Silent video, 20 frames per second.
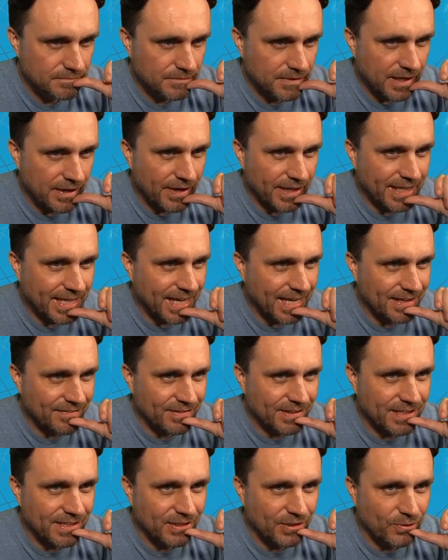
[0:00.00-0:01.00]
I can't even
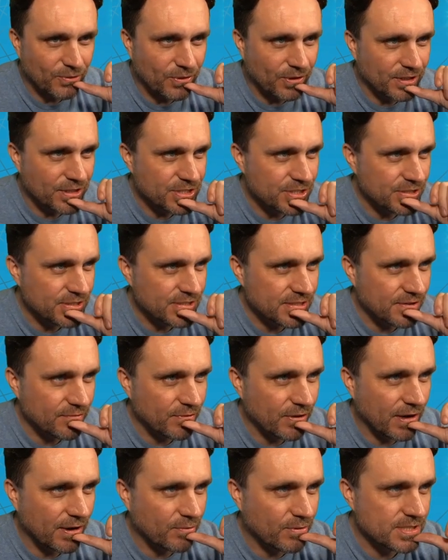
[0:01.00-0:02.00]
kill orange. It's,
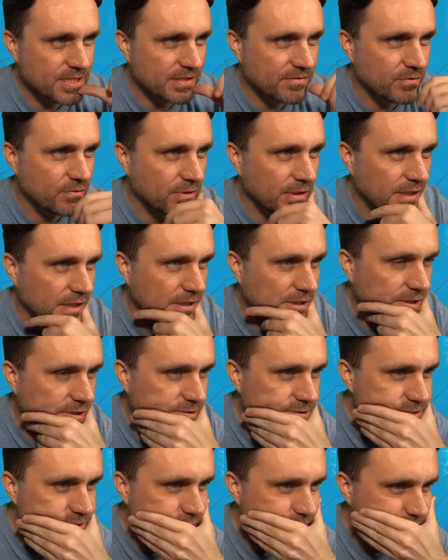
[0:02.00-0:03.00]
well, I wasn't even really
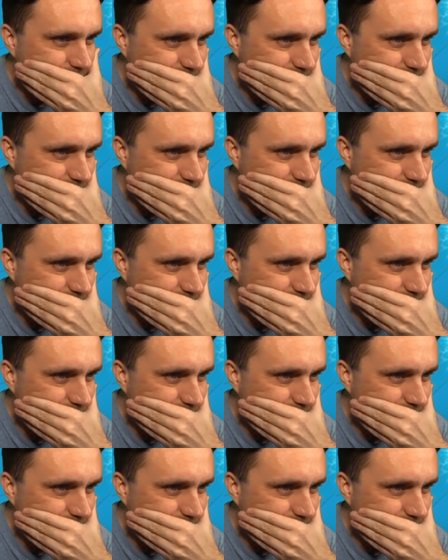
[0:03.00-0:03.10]
close.